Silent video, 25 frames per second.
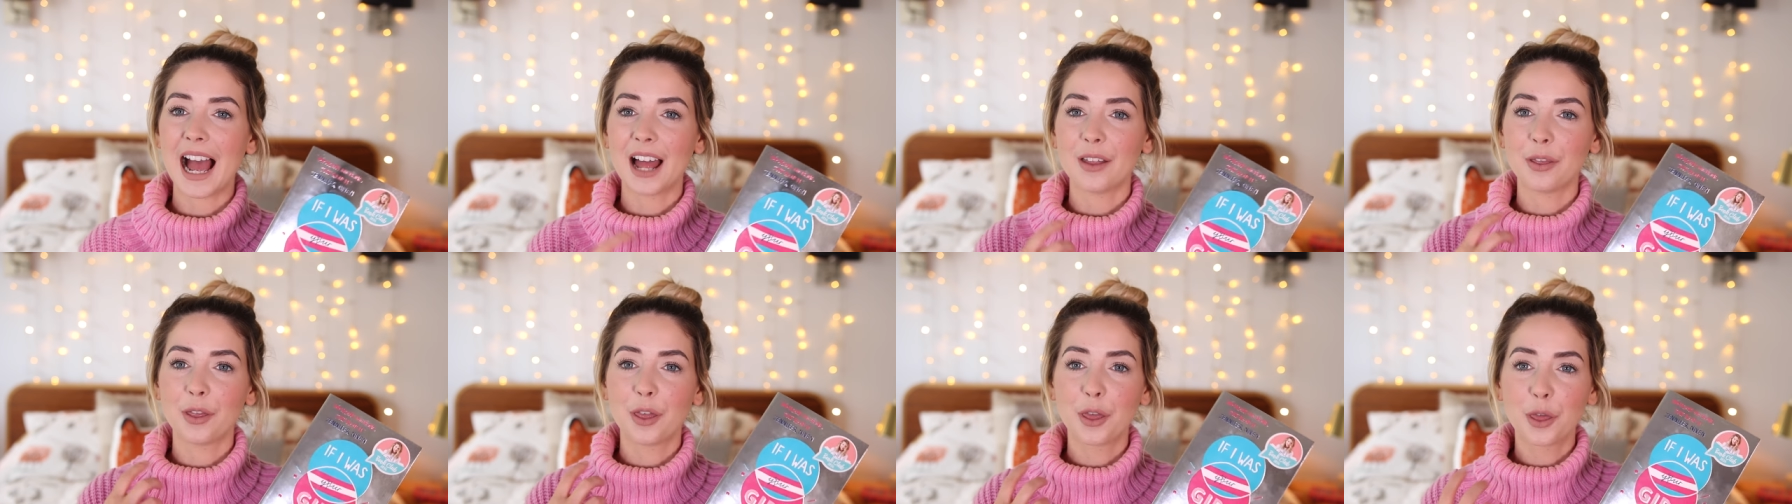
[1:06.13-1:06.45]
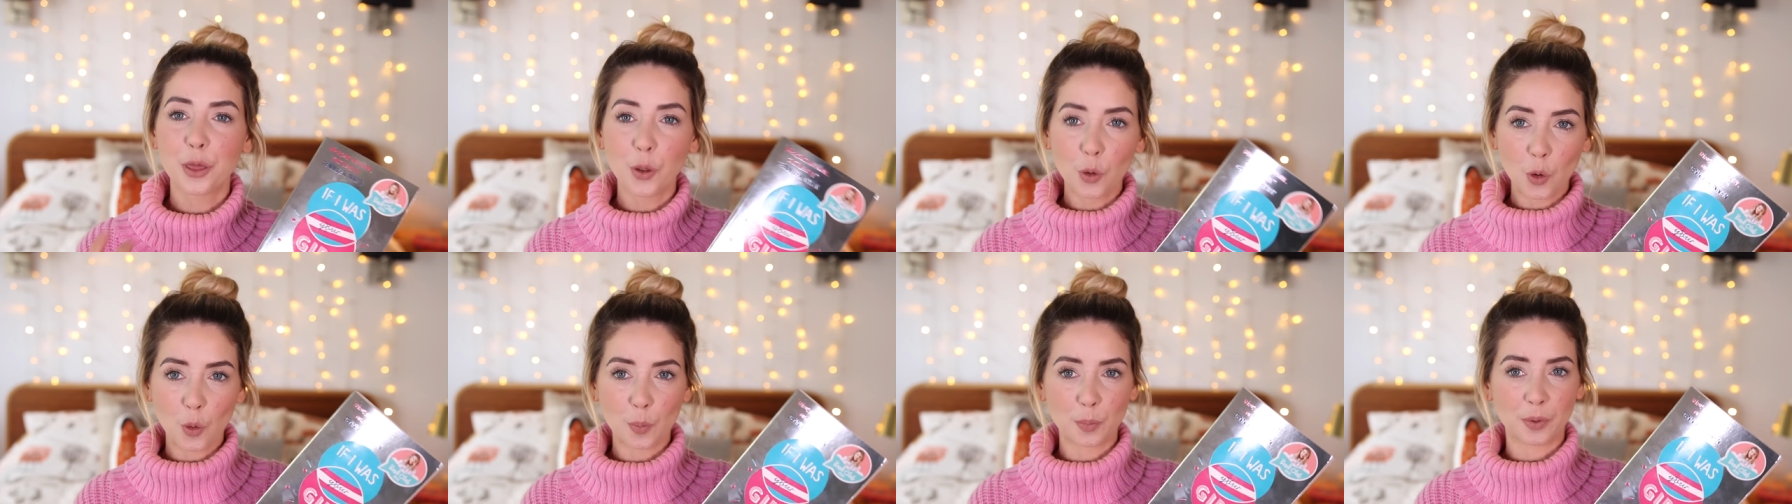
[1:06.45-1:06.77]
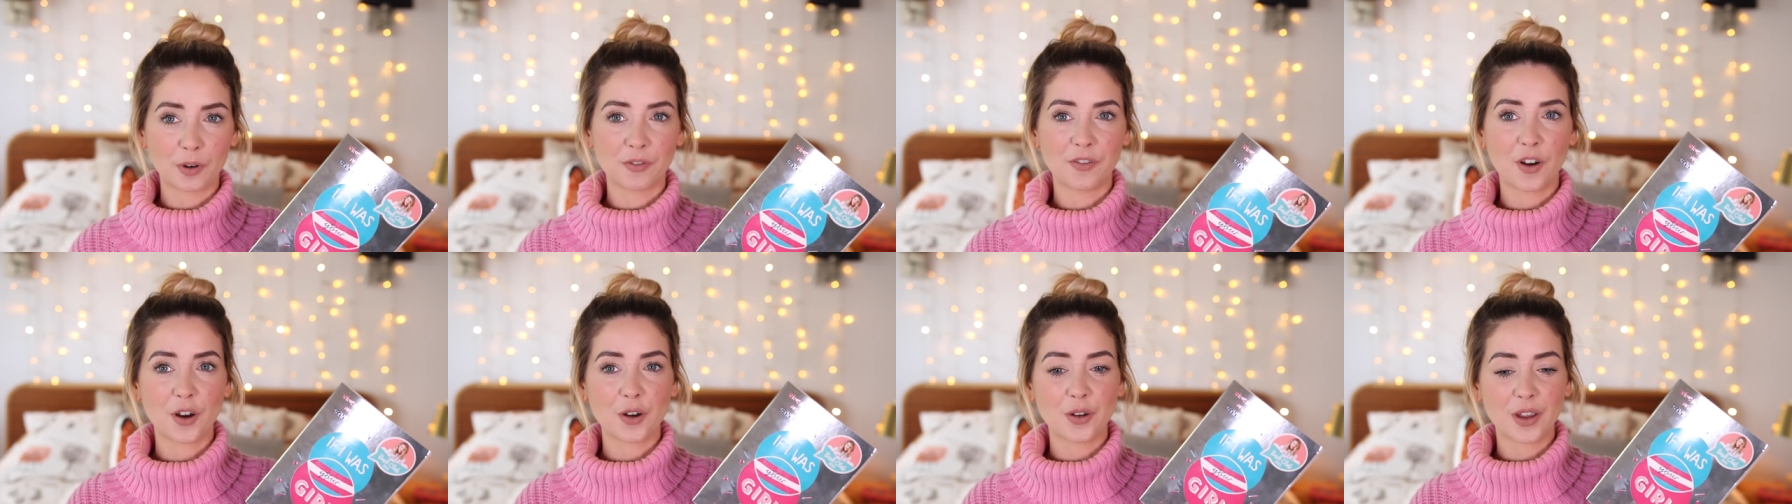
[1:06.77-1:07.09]
and
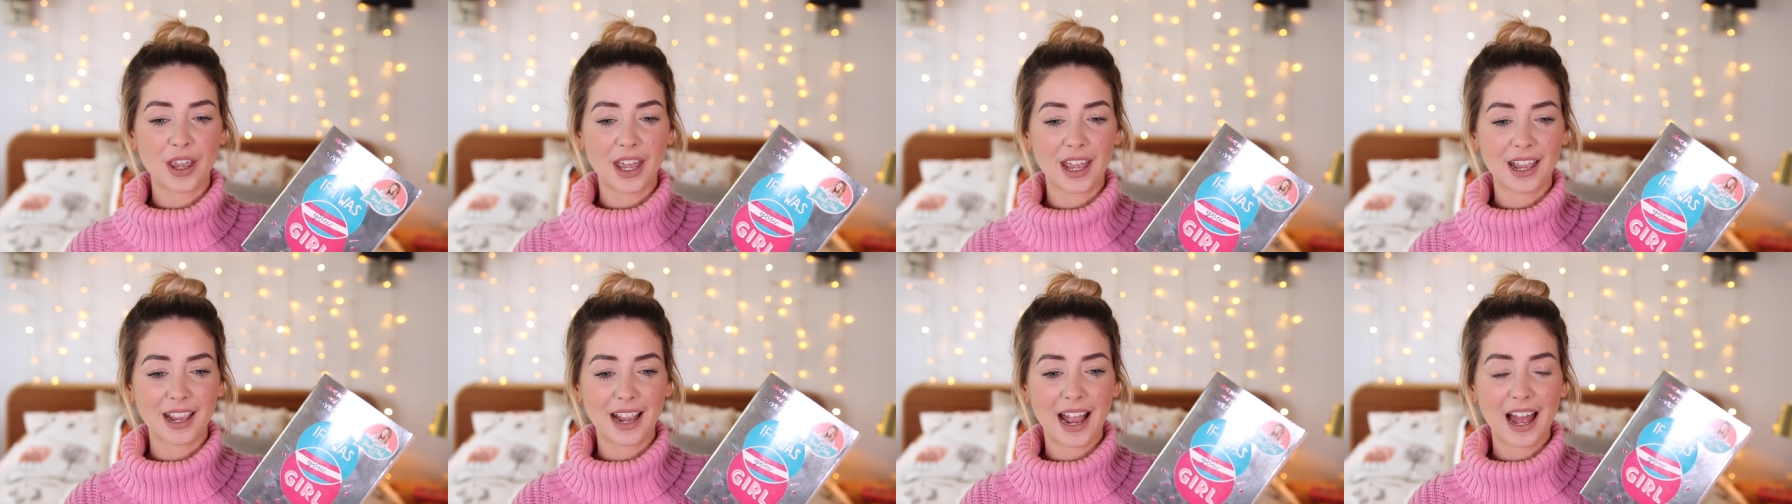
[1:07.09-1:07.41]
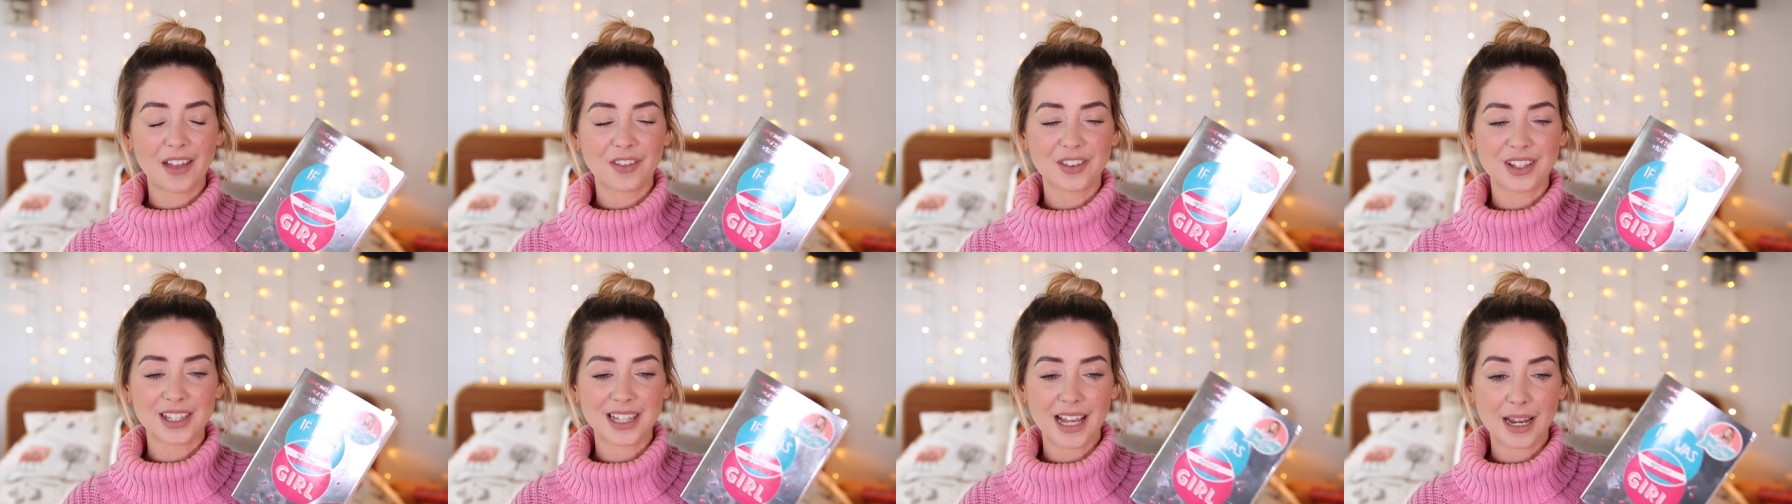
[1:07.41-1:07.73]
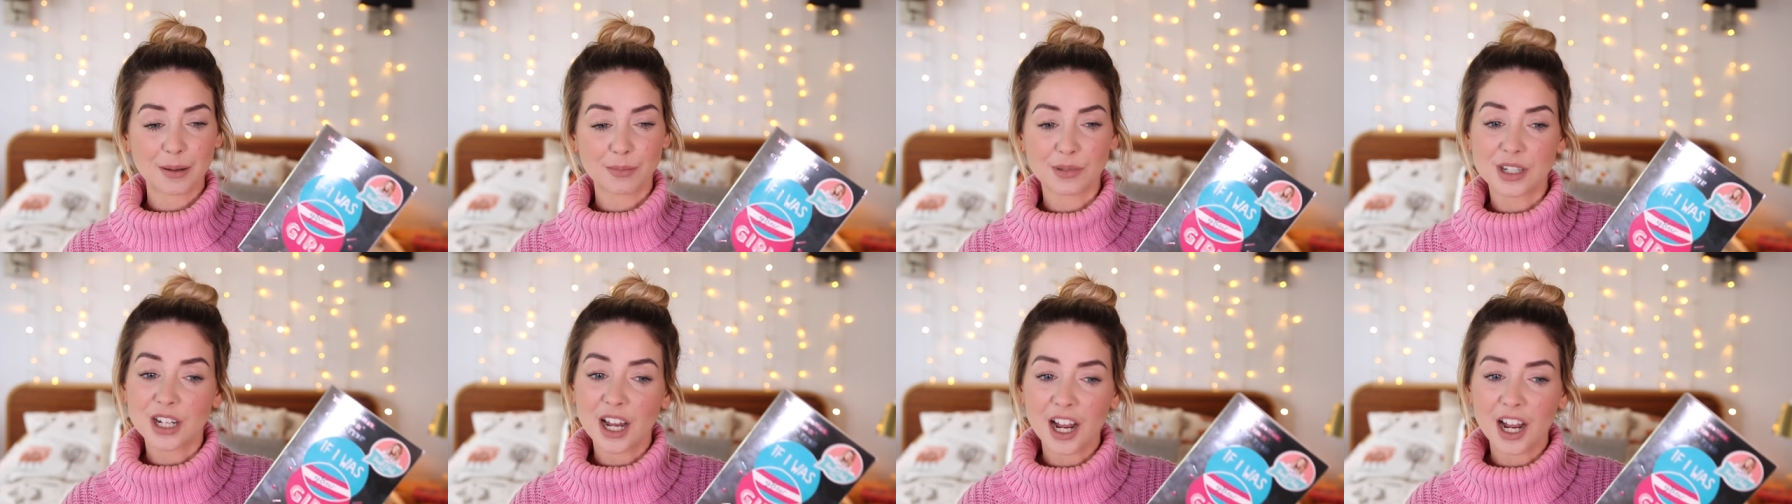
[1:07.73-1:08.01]
thought-provoking at the same